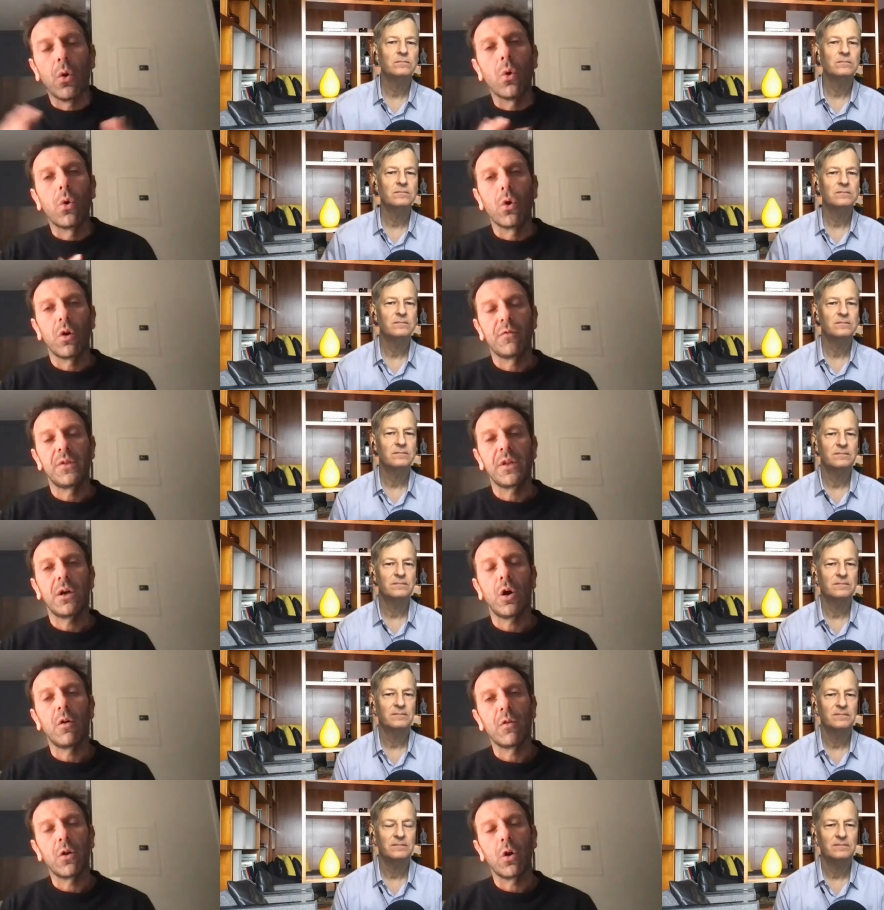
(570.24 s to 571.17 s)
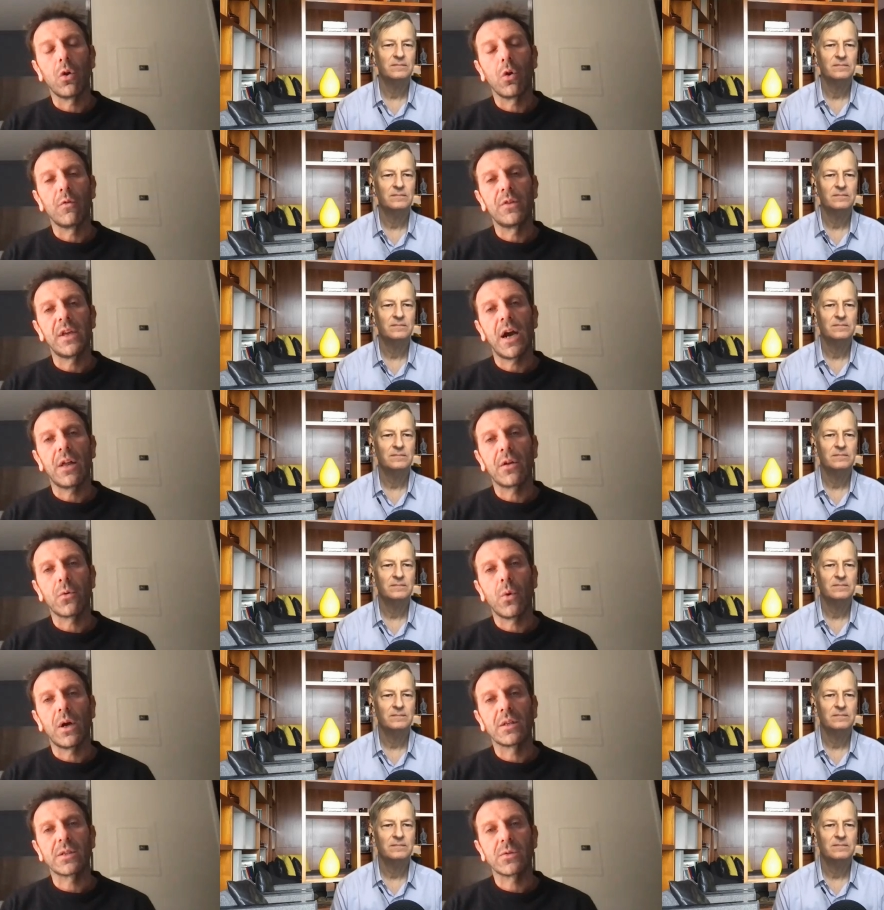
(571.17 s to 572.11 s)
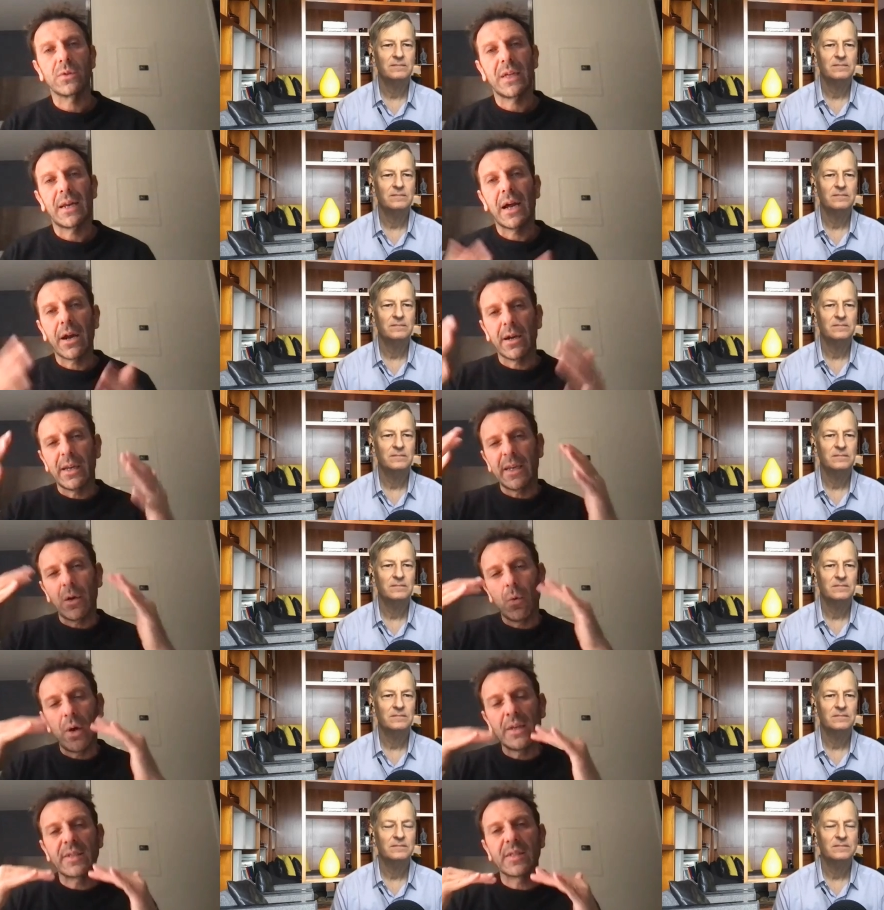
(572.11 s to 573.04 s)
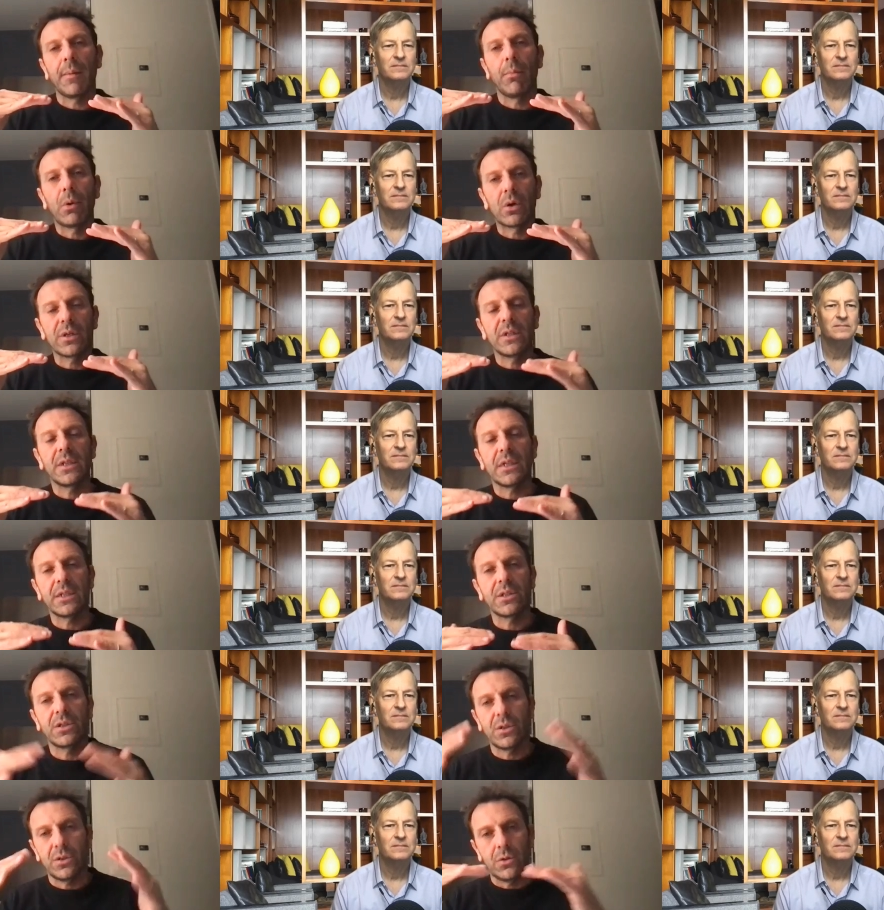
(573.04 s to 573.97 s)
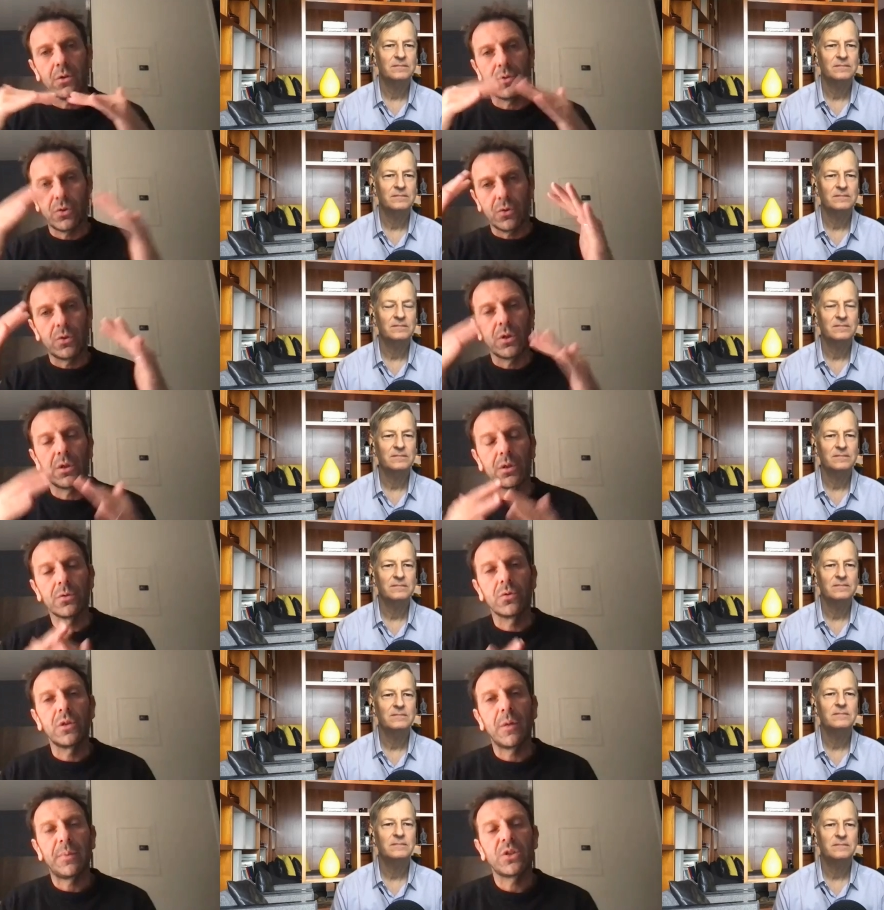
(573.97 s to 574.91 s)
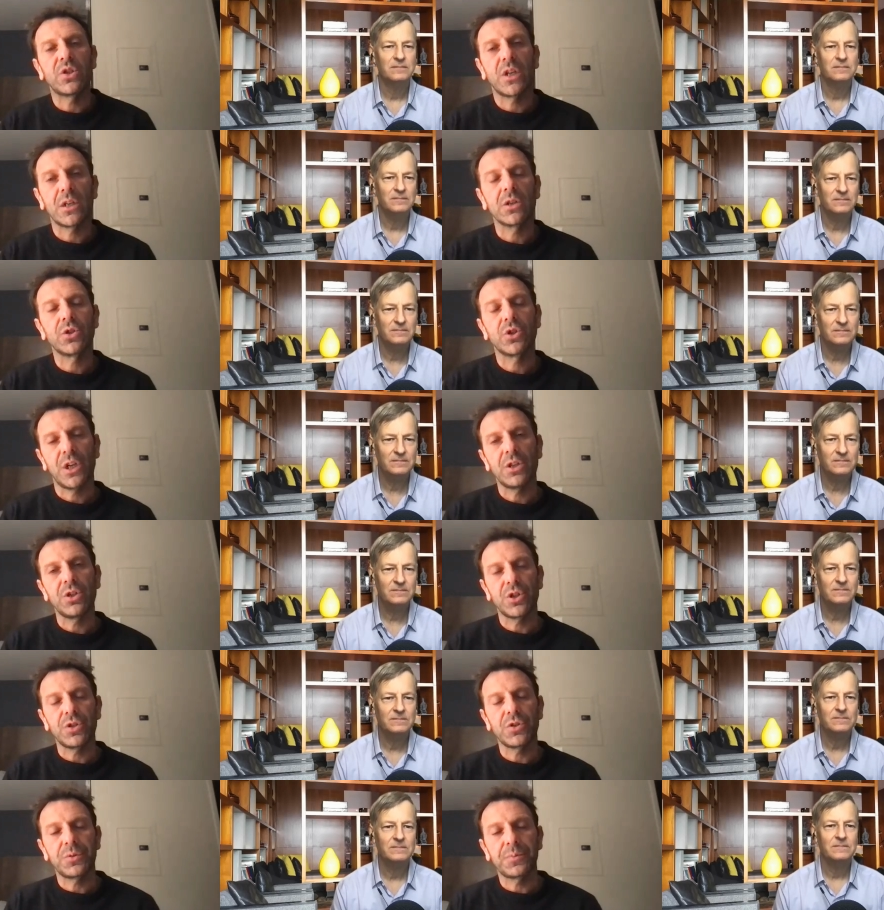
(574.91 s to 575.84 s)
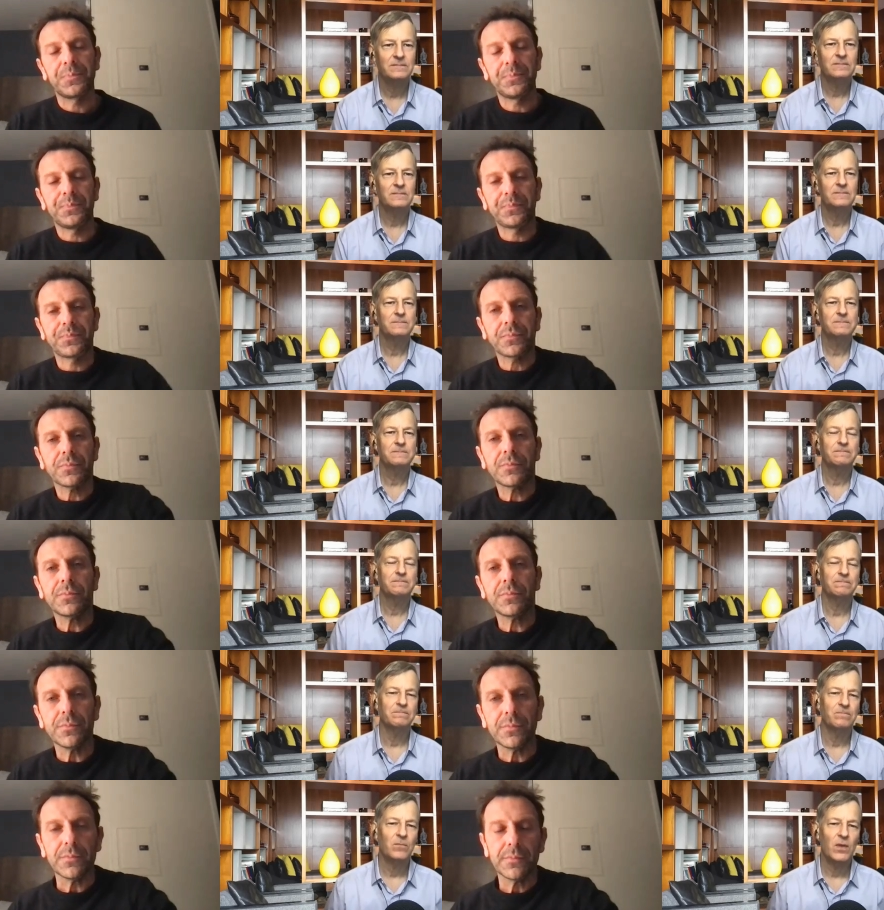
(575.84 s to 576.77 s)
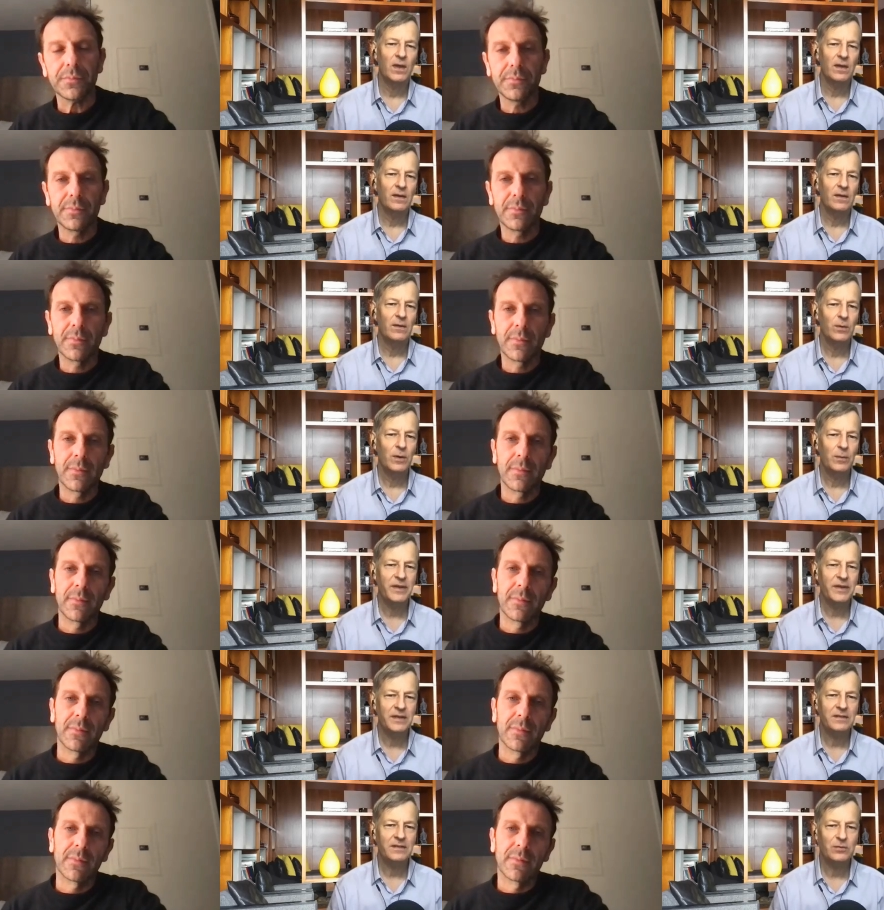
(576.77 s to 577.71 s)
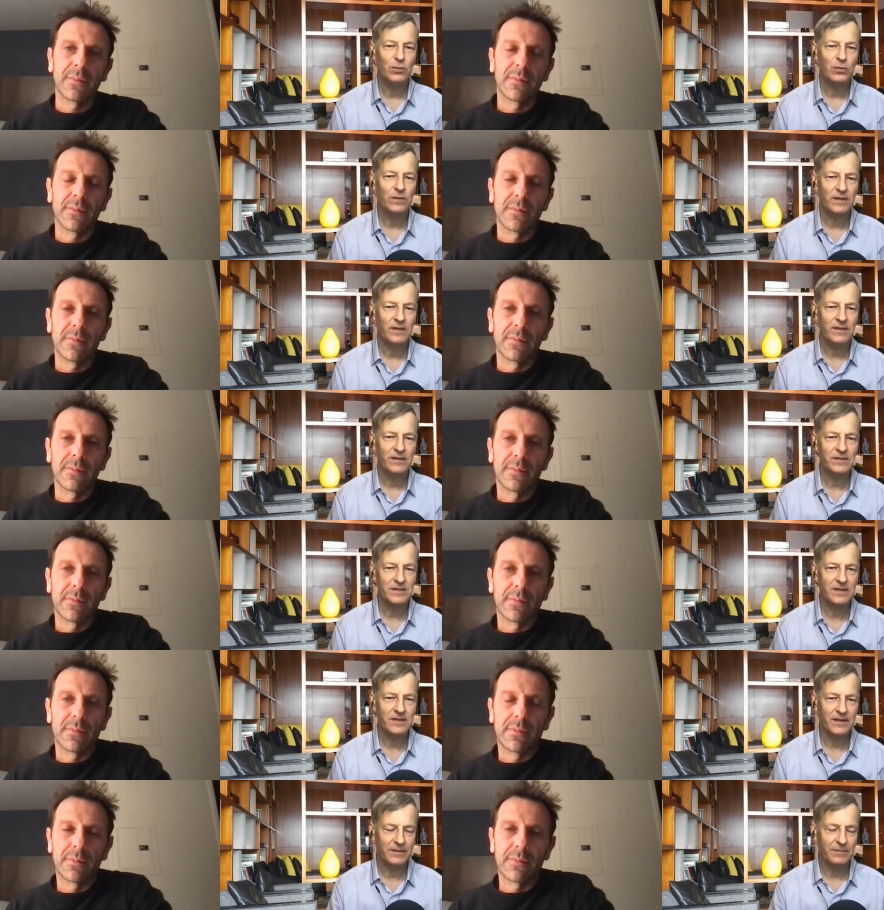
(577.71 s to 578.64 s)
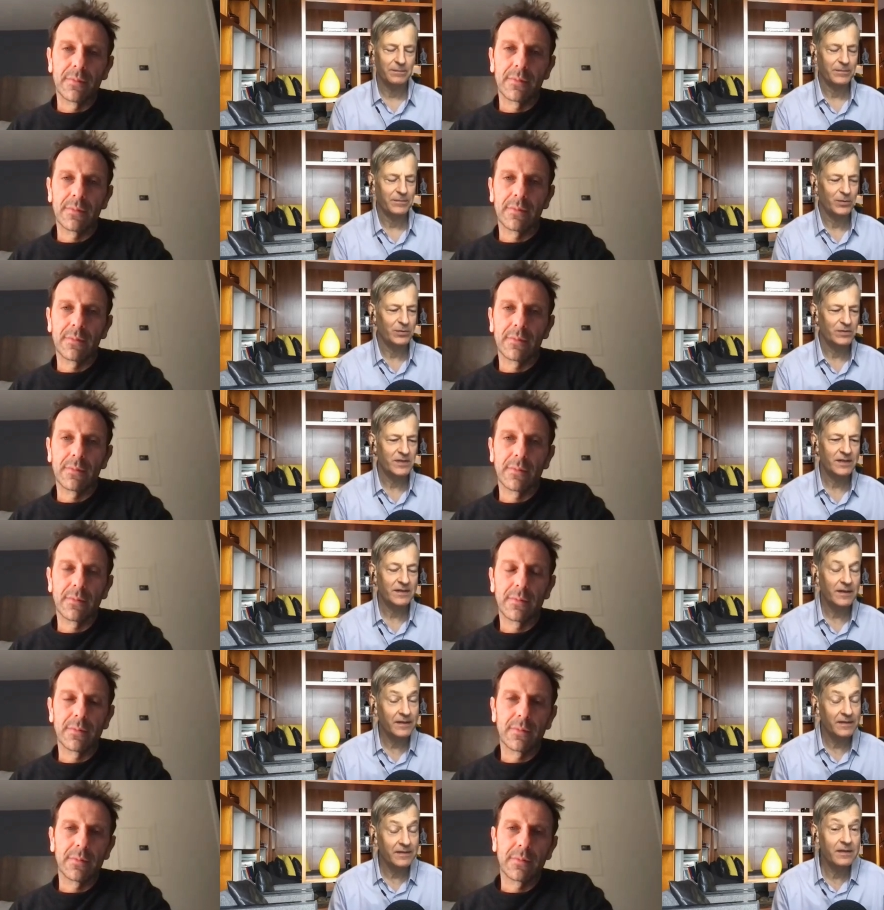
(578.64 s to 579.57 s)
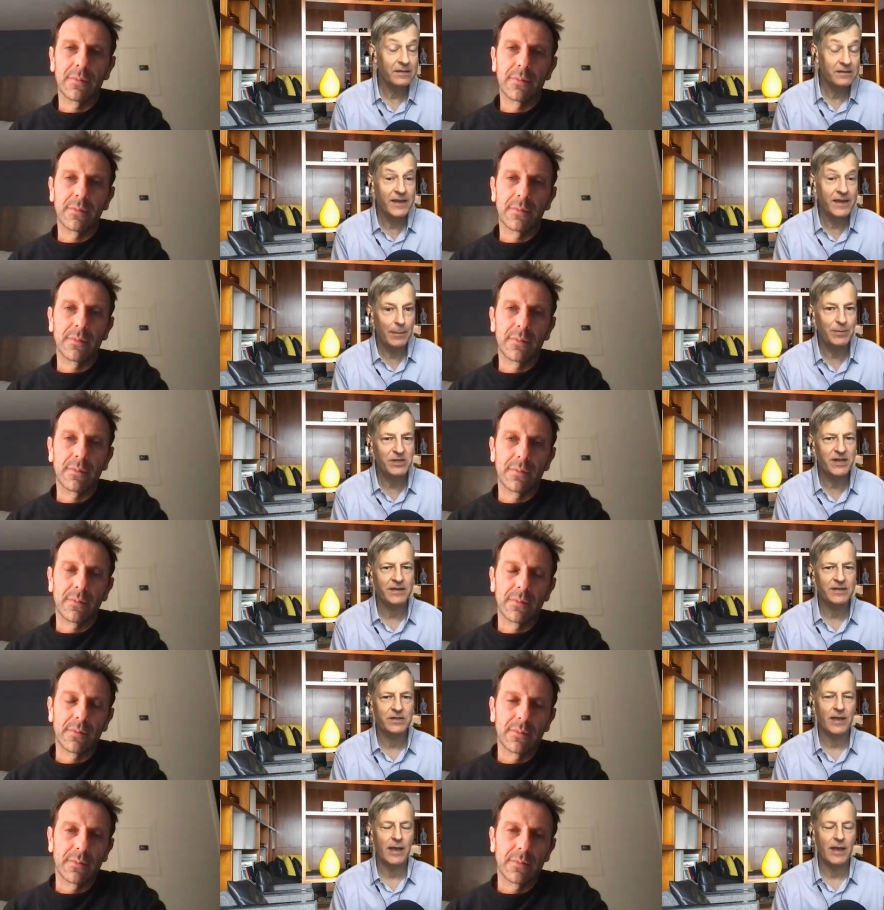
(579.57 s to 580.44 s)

Speaker 1: all of the all, all of the other ones that are in a way subordinates, you know, to the to the
Speaker 2: epigenetic changes. When we talked last time, you said like the, the epigenetic,